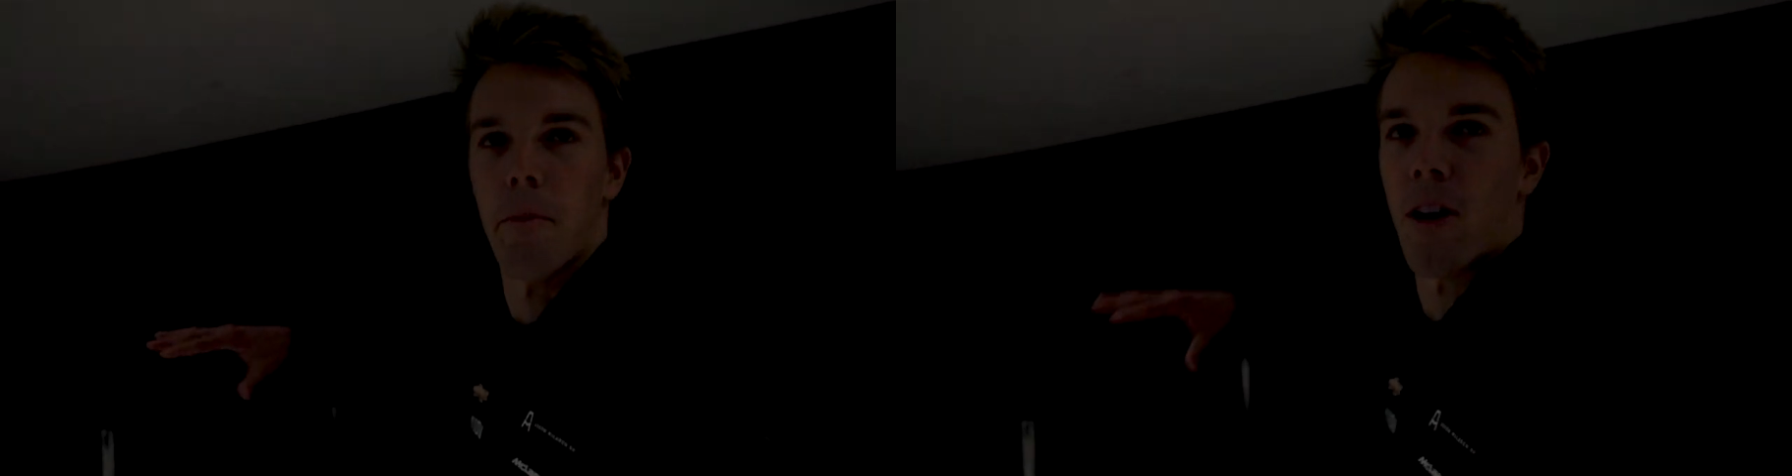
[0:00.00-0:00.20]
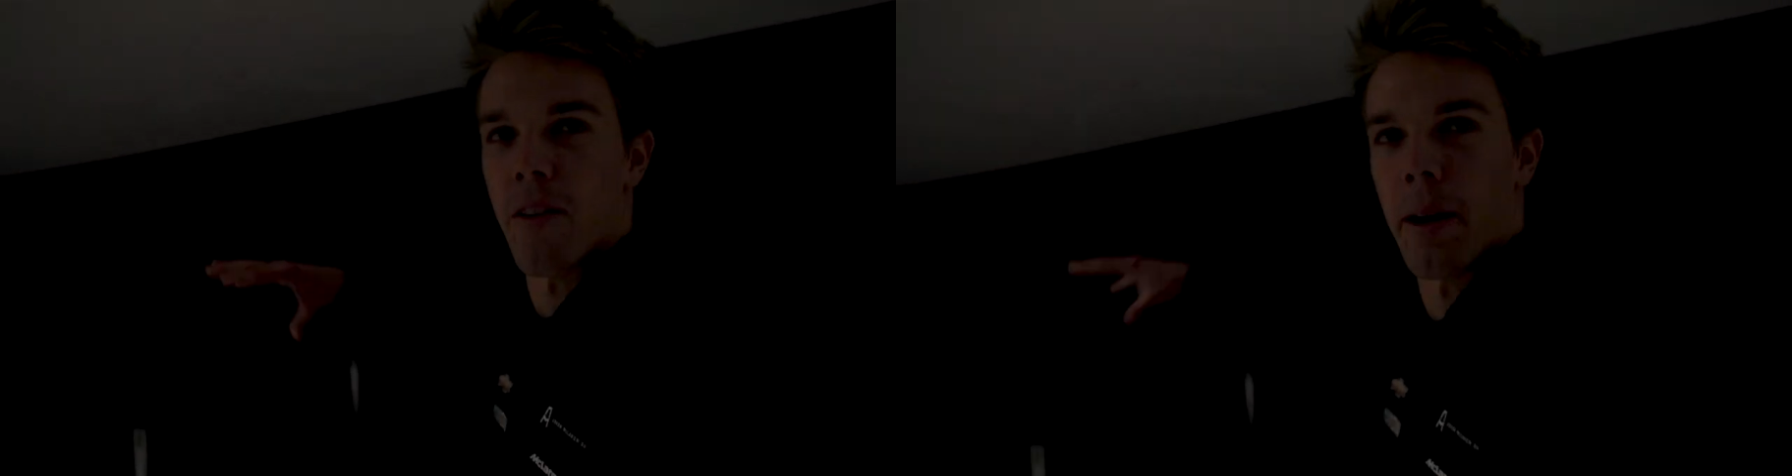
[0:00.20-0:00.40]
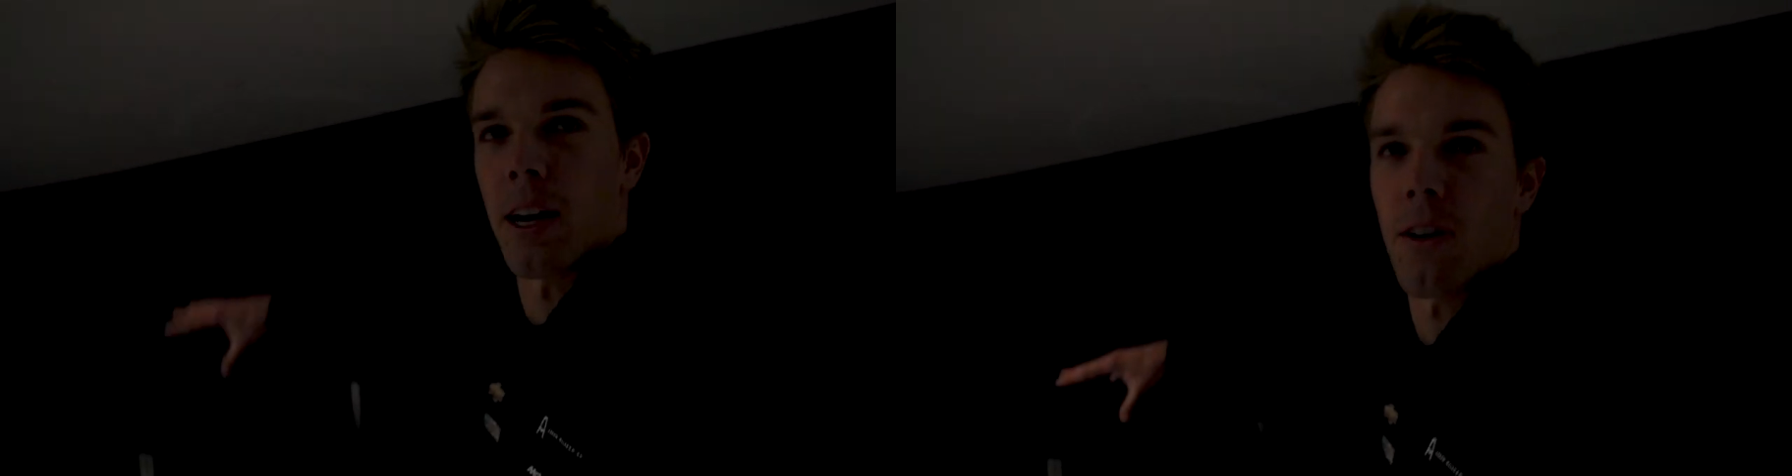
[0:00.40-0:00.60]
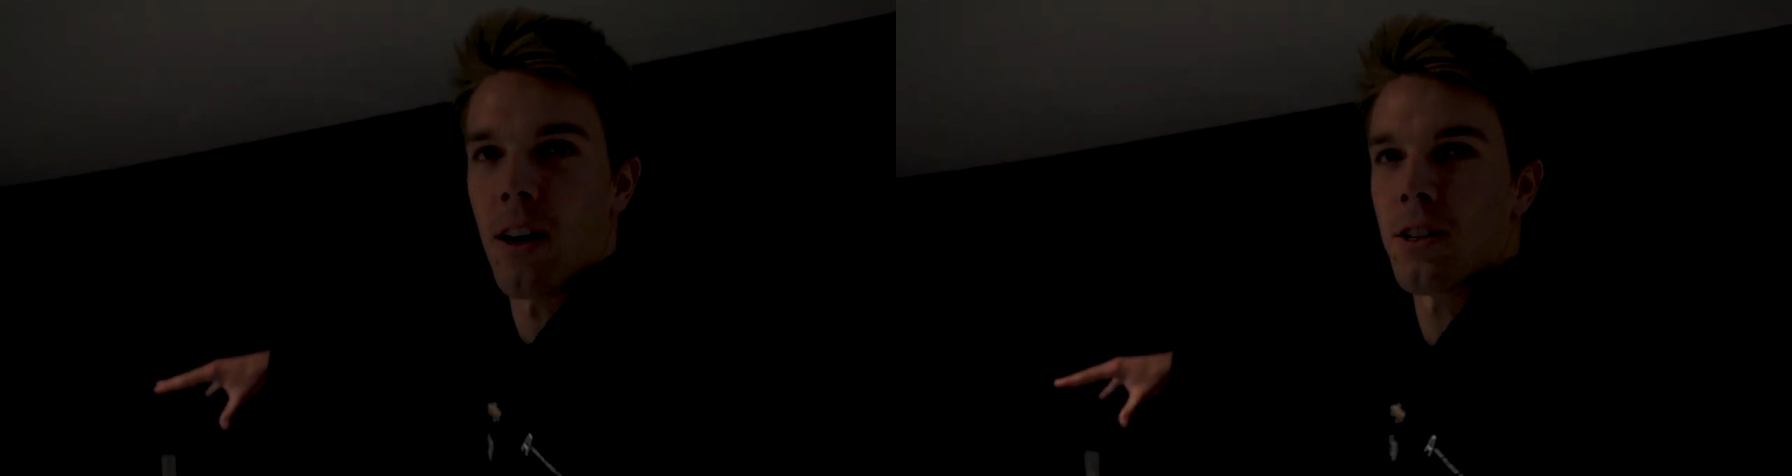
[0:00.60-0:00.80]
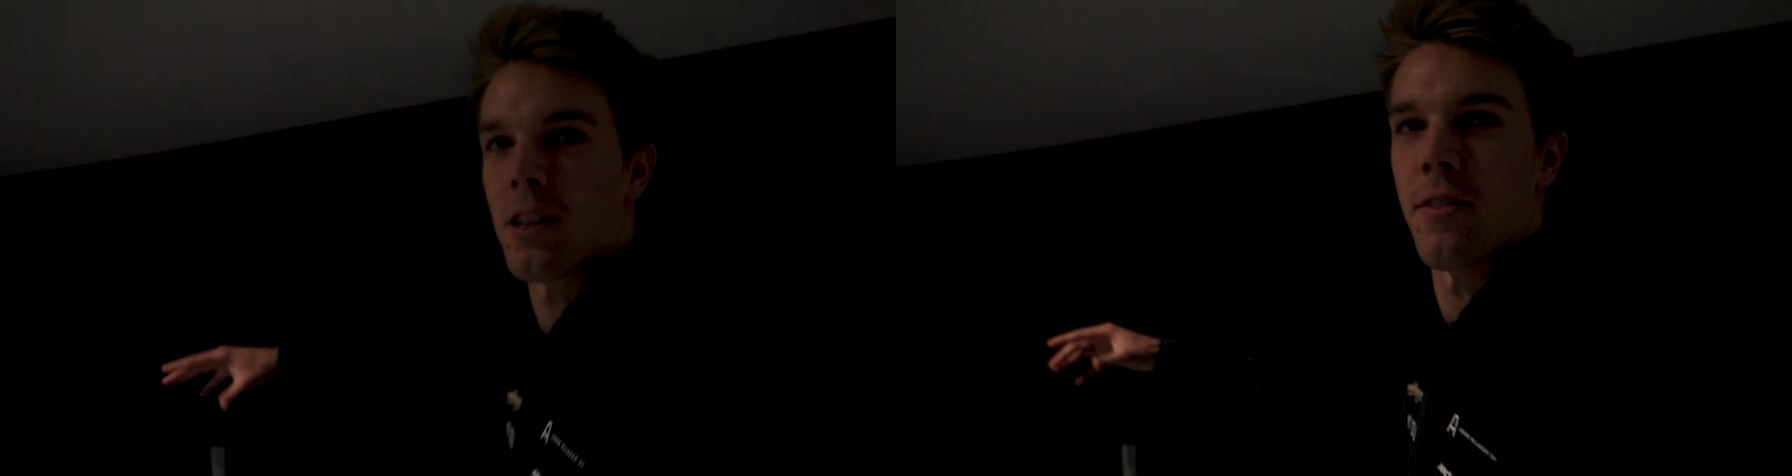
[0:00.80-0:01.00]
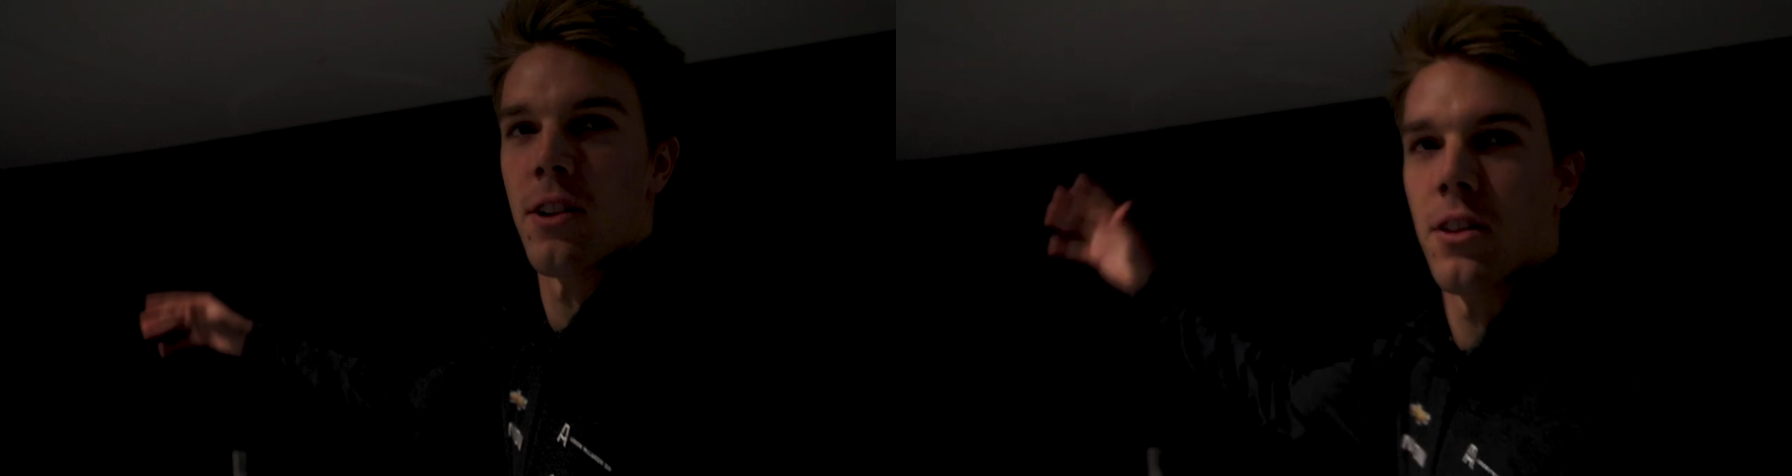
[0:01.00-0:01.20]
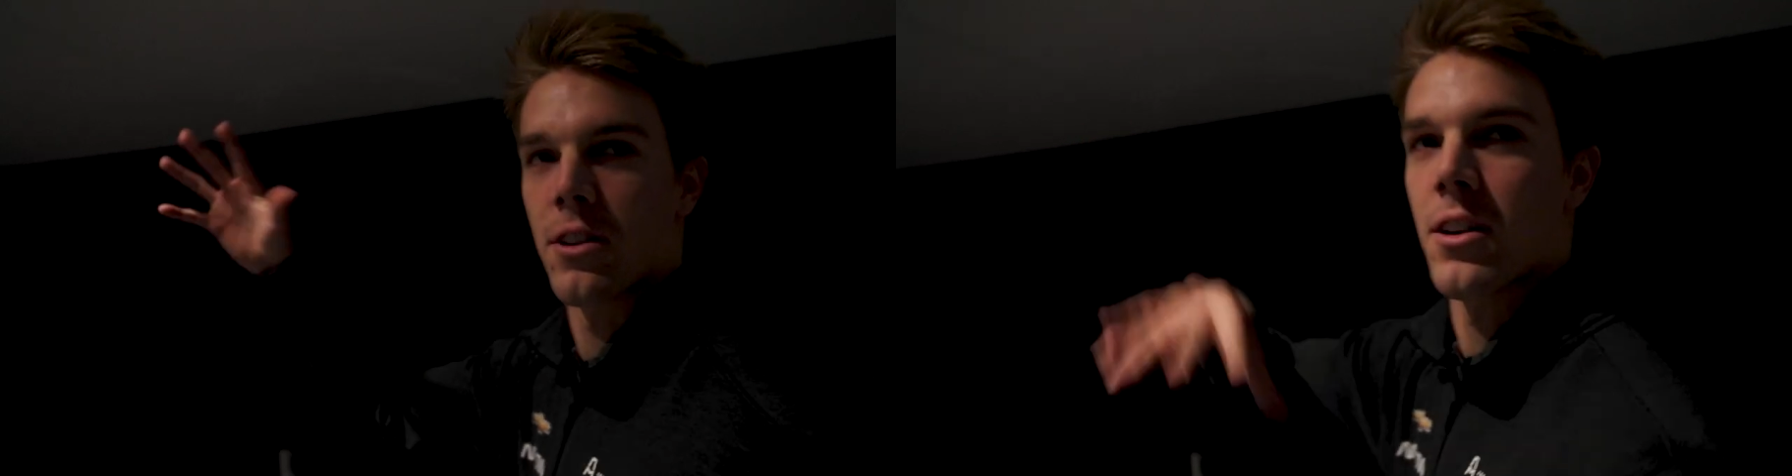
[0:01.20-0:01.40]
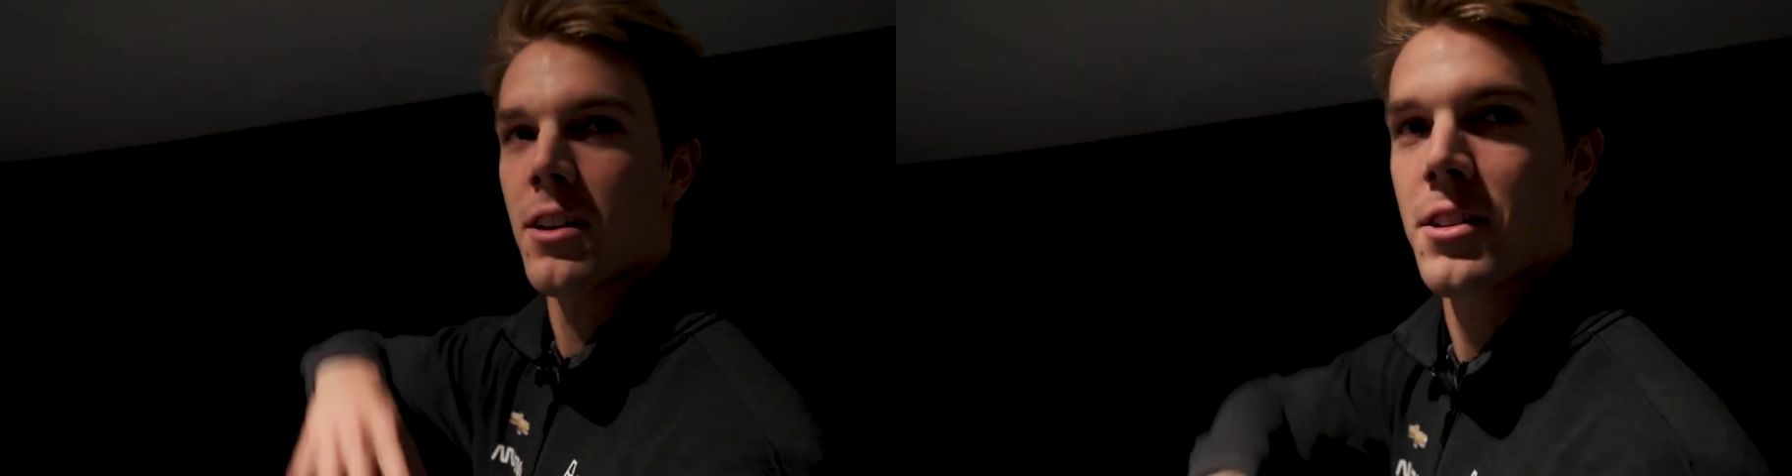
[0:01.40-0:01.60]
part of my garage. I have another
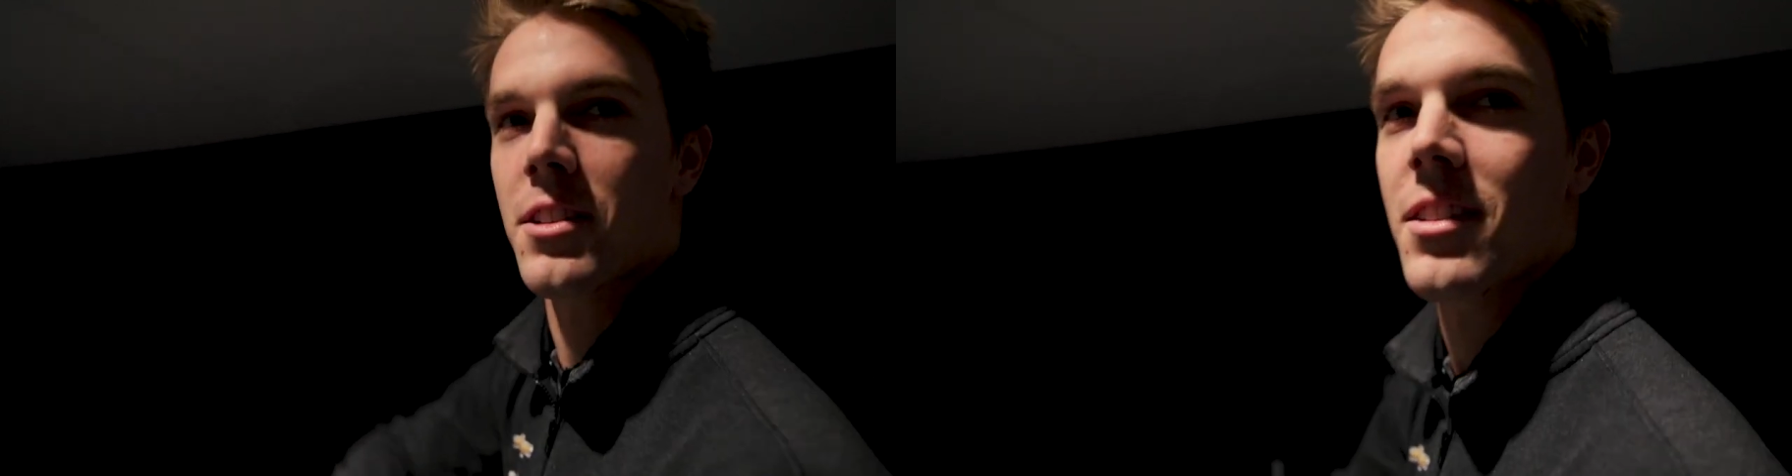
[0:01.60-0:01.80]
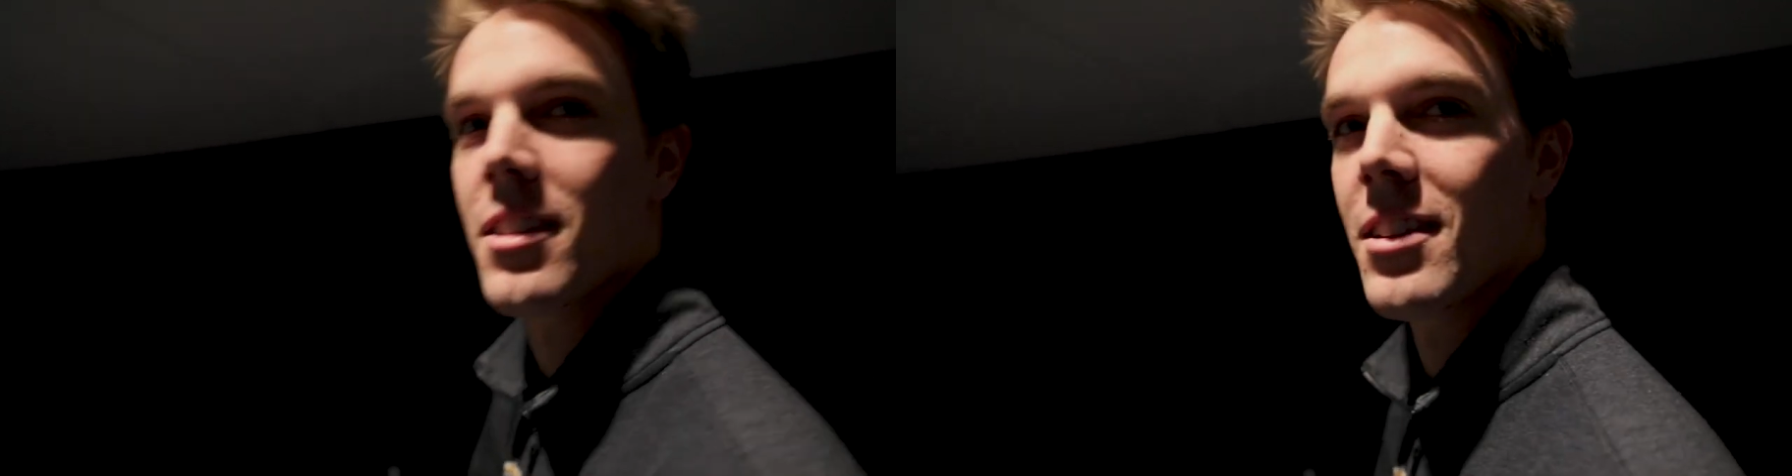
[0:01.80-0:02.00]
garage.